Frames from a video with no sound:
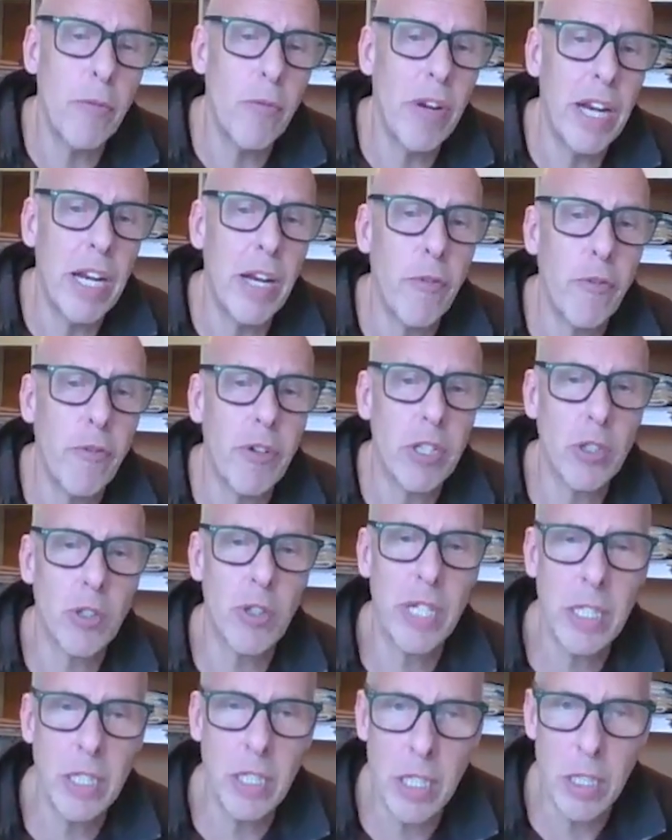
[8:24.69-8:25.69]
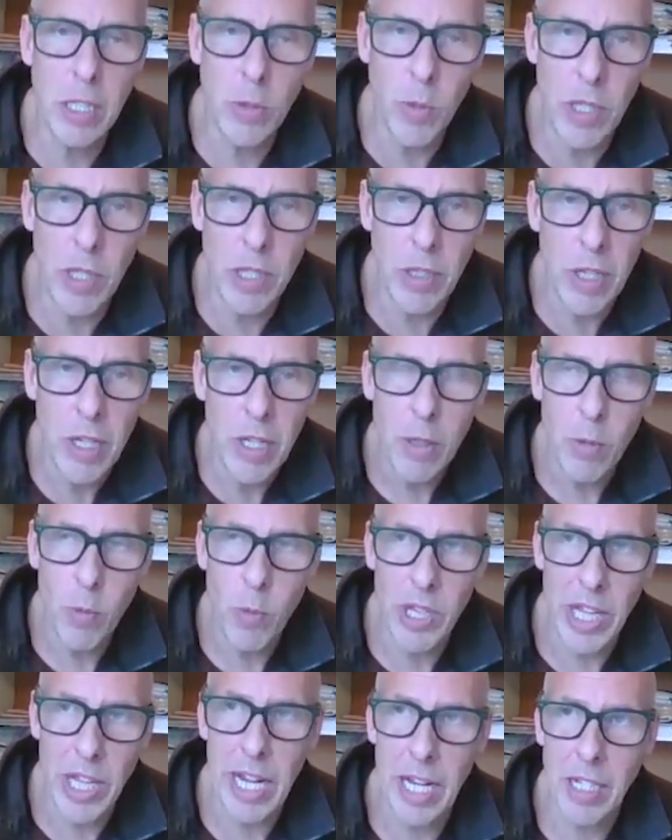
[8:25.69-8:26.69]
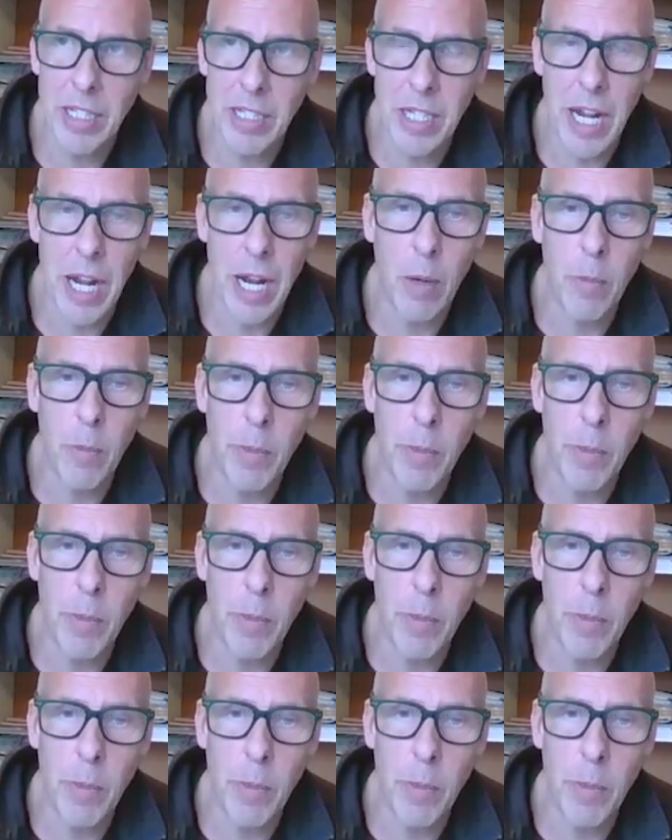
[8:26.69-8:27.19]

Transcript: really frustrated with X now